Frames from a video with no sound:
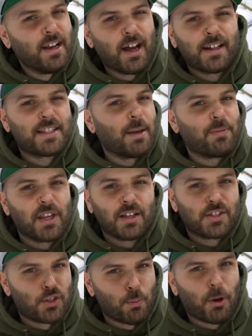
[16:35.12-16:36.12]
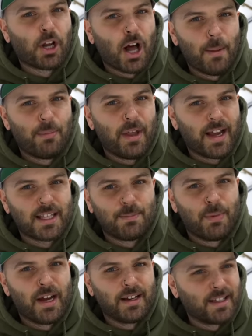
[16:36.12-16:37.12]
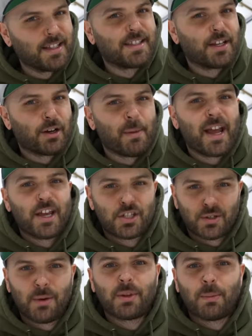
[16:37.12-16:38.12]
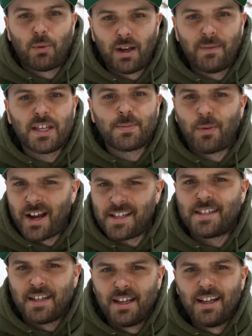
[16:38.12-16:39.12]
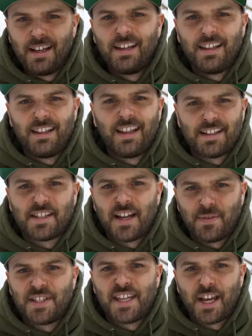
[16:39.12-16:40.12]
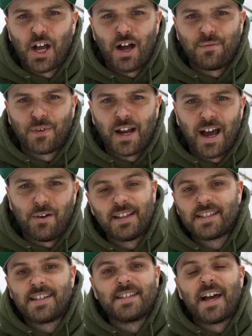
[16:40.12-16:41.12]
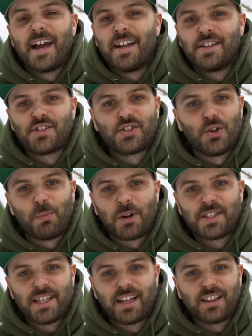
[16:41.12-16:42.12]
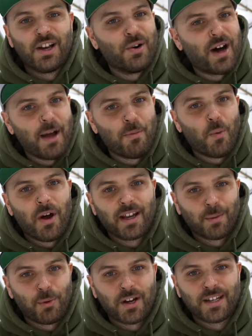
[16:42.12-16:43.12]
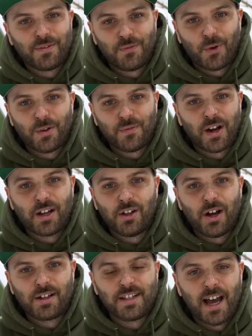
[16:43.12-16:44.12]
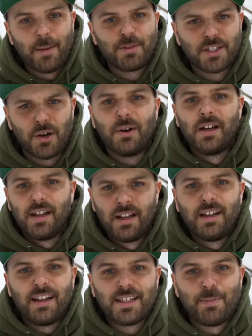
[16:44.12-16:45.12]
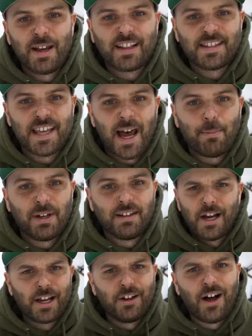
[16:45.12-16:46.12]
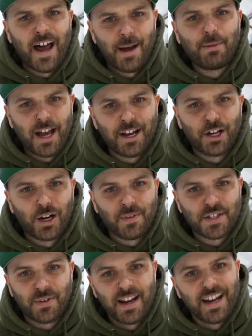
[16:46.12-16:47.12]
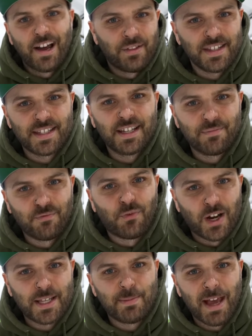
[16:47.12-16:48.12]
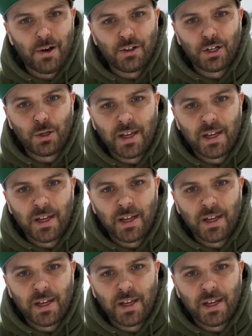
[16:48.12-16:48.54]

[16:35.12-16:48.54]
Not something super complex, but considering my history with the previous press, that's enough to take on for now. This design is super sick though. I've been wanting to print it for a very long time, so Let's make this happen. I'm not gonna lie, I'm kinda nervous right now. This thing freaks me out a little